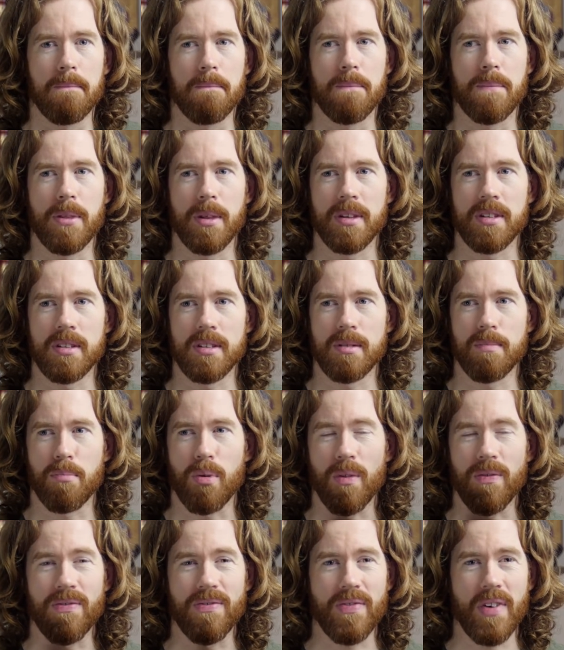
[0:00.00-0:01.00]
The
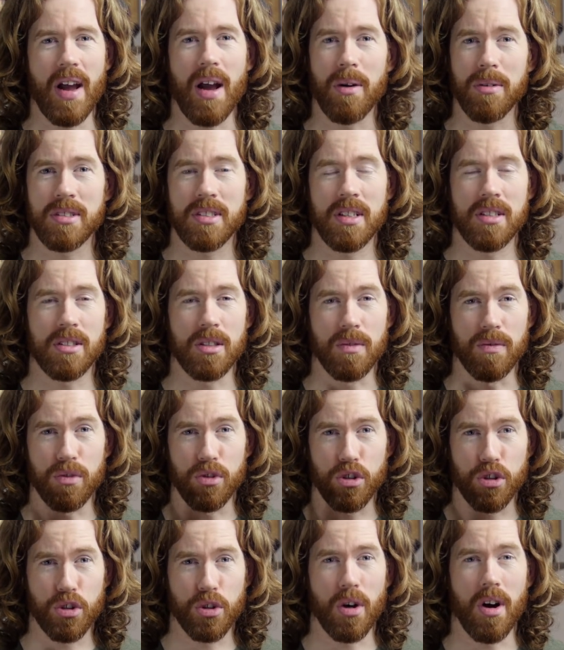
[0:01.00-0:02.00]
profound sense of
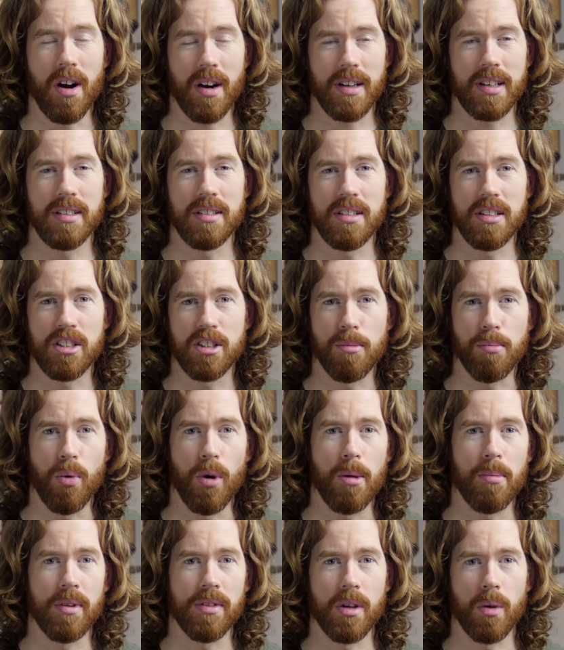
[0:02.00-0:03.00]
shock and
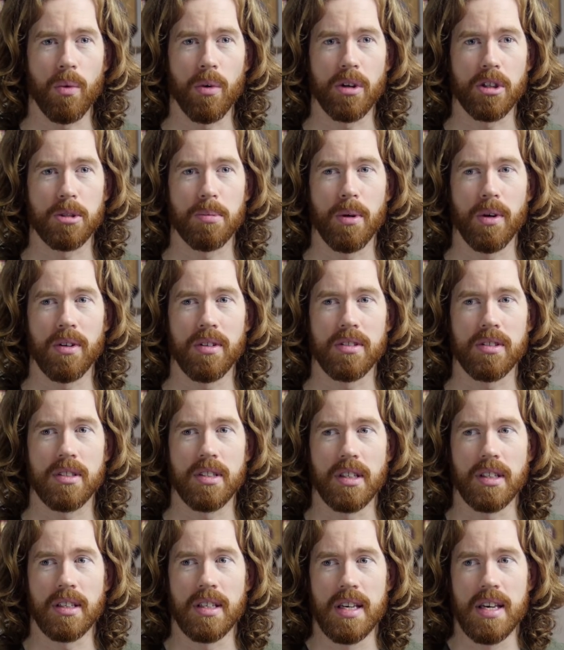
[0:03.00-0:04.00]
disappointment that we're
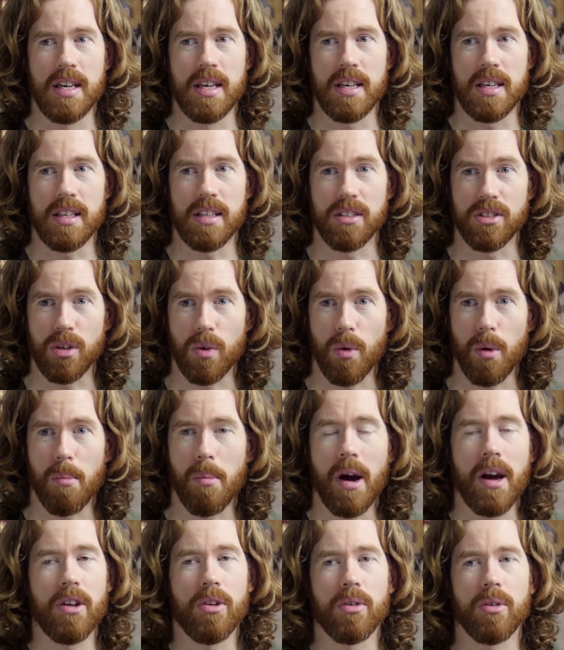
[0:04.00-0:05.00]
experiencing is a
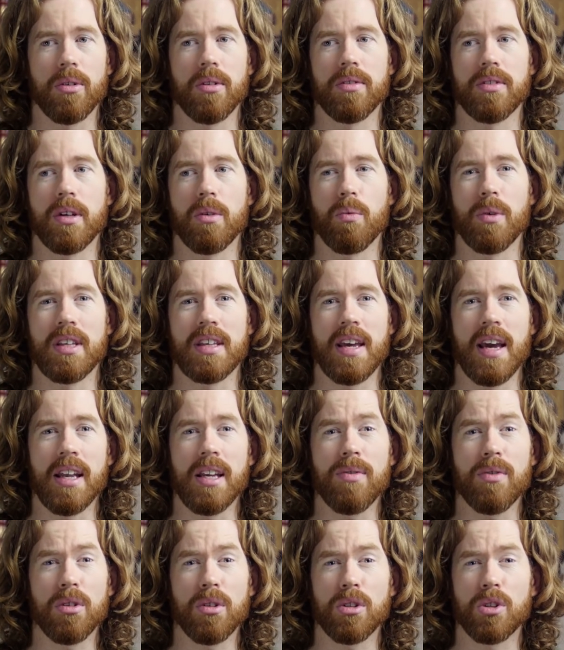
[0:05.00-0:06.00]
reminder that we can't
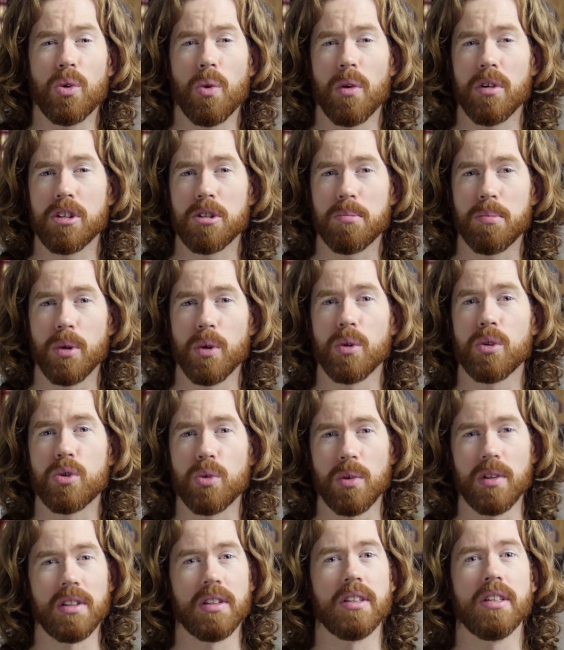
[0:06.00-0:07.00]
even look to our
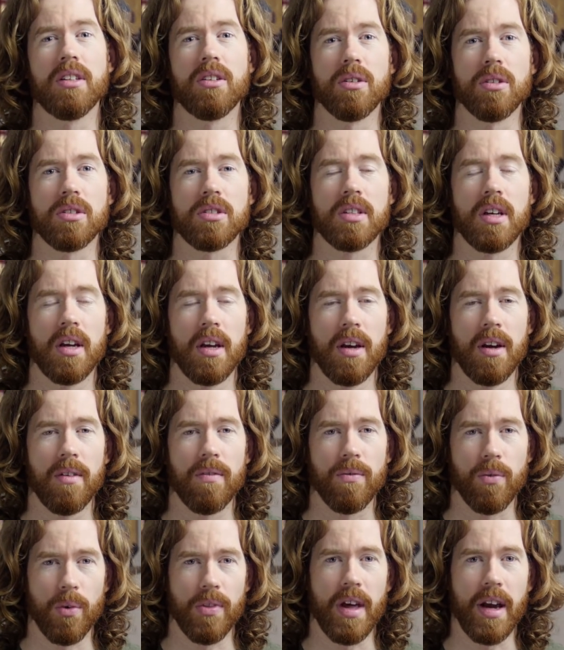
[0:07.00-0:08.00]
spiritual leaders
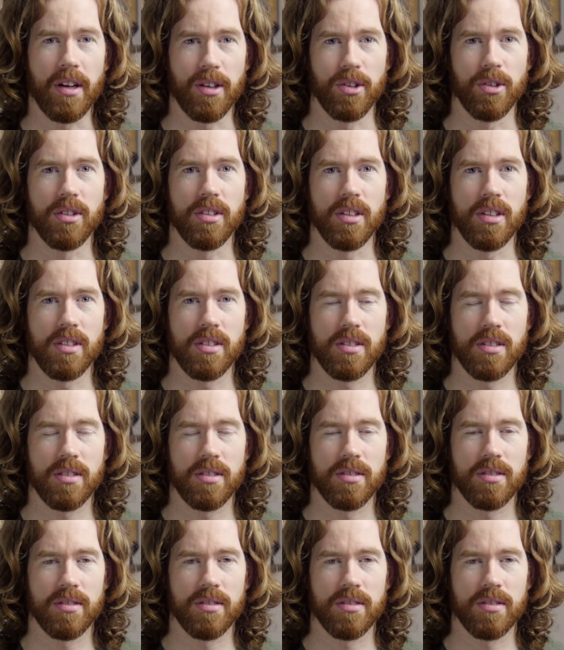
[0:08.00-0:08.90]
for that goodness.